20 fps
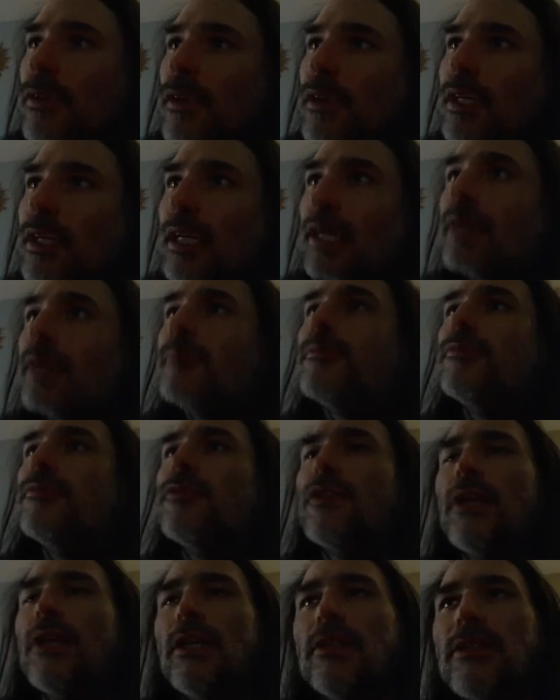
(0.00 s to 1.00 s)
Yeah,
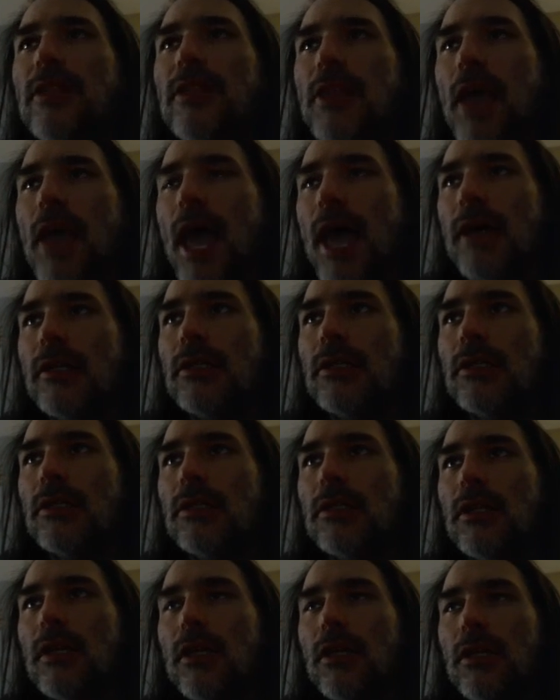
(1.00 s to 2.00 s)
so that's that.
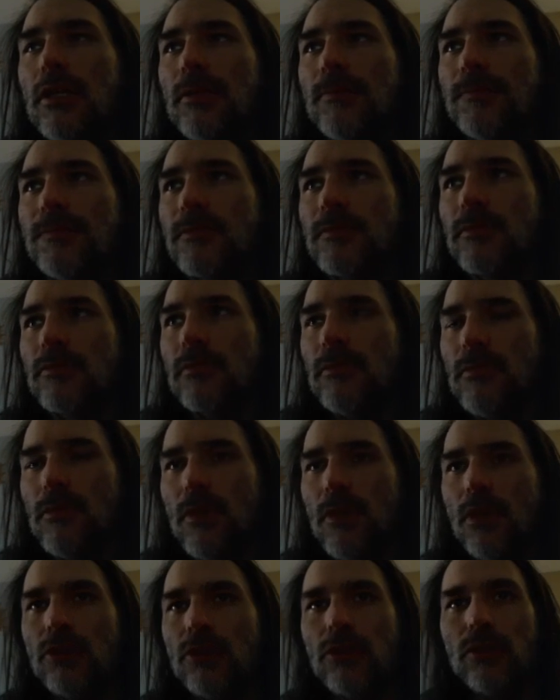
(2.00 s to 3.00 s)

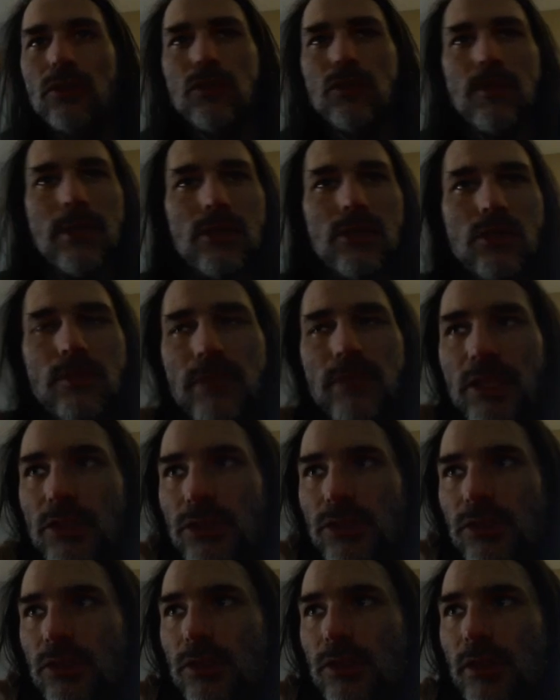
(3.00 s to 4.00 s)
So those were my two big
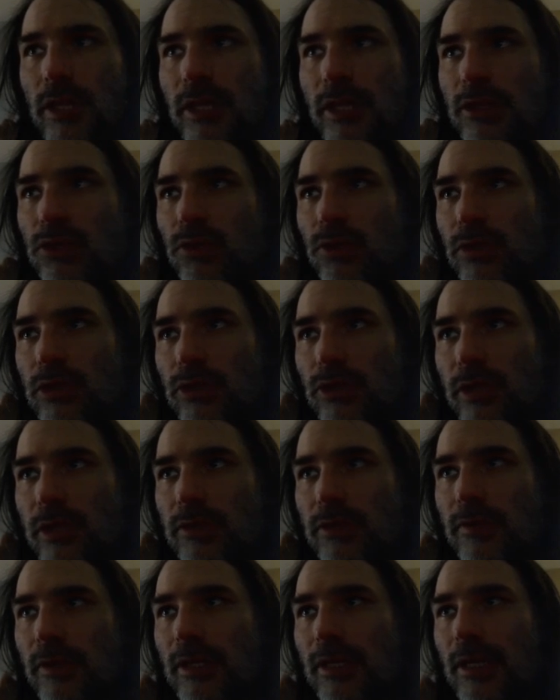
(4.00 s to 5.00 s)
short trades
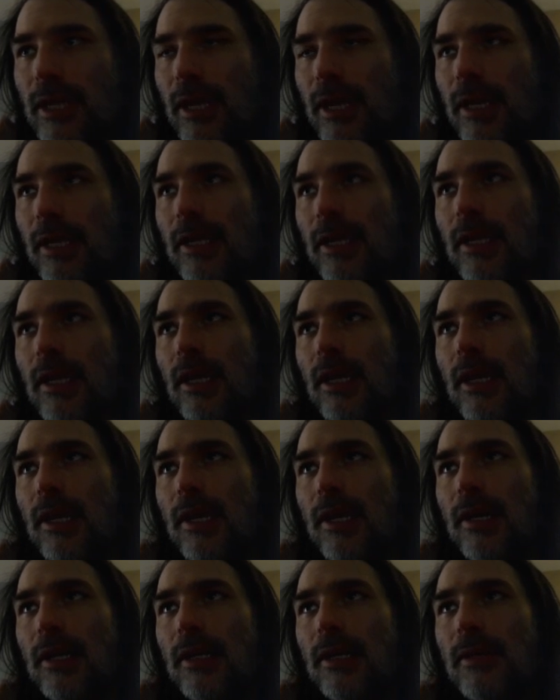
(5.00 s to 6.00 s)
for the day.
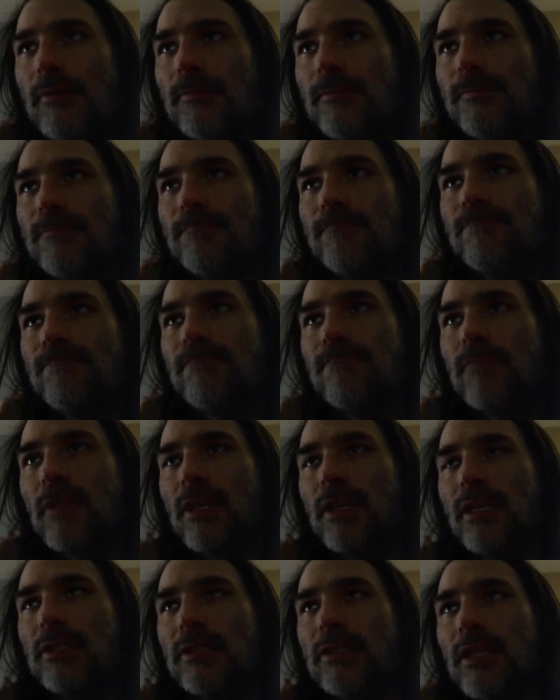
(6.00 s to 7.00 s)

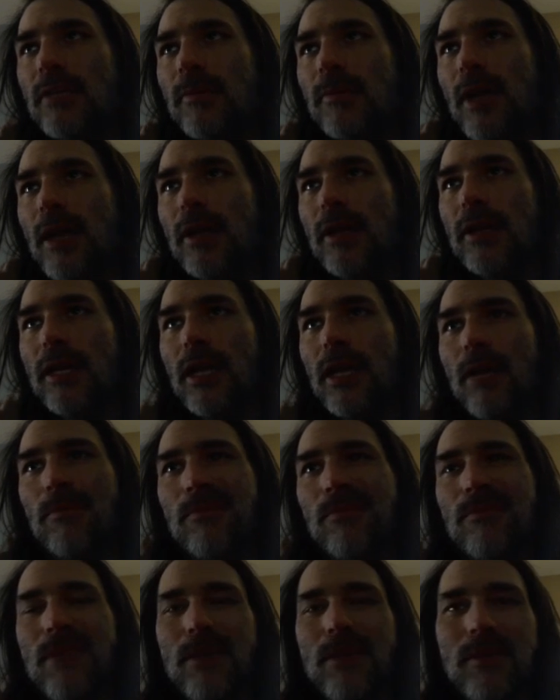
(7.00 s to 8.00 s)
Like I said, I'm kind of like up
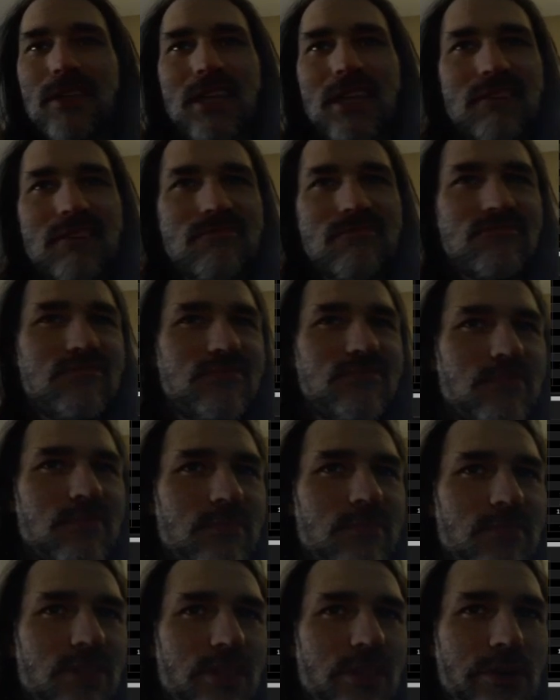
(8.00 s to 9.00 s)
maybe like
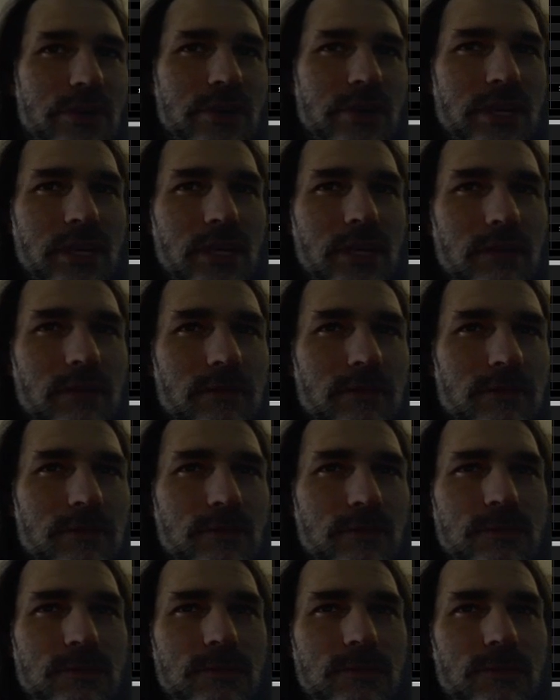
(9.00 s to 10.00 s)
30
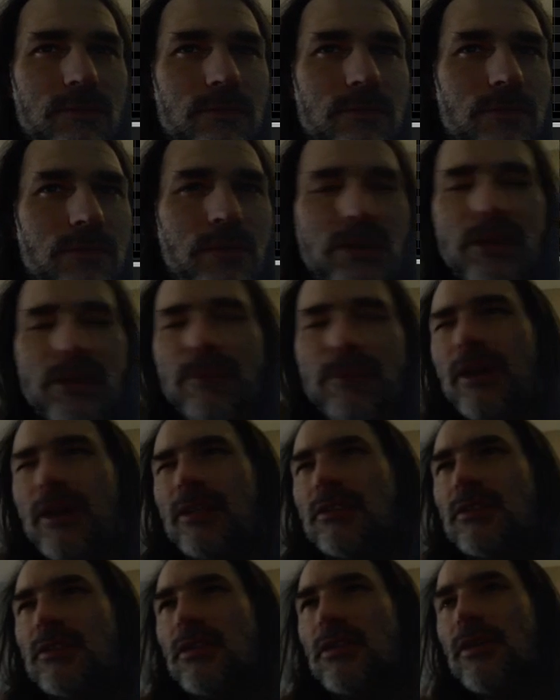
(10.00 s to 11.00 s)

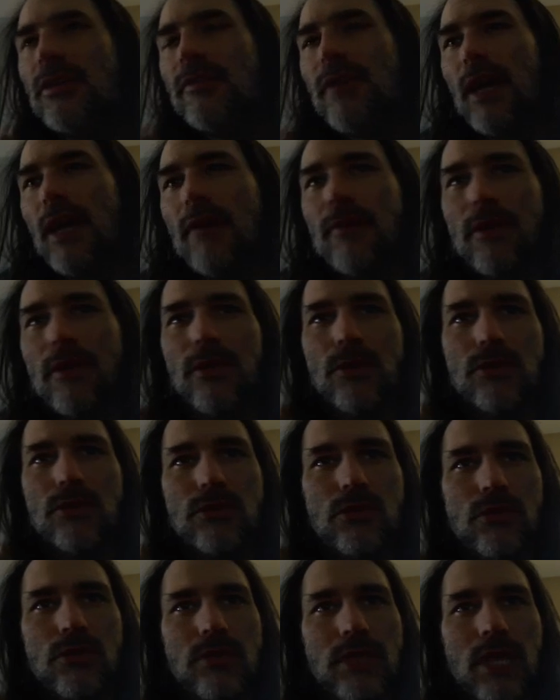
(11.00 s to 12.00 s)
bucks, 35 on those
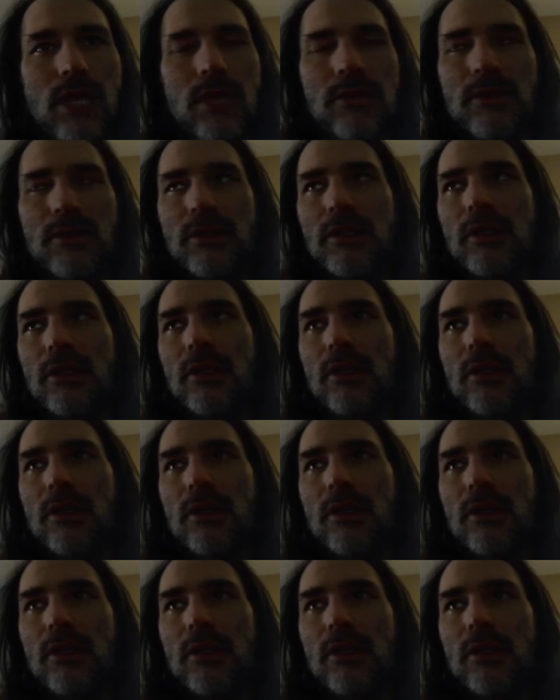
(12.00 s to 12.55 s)
two together.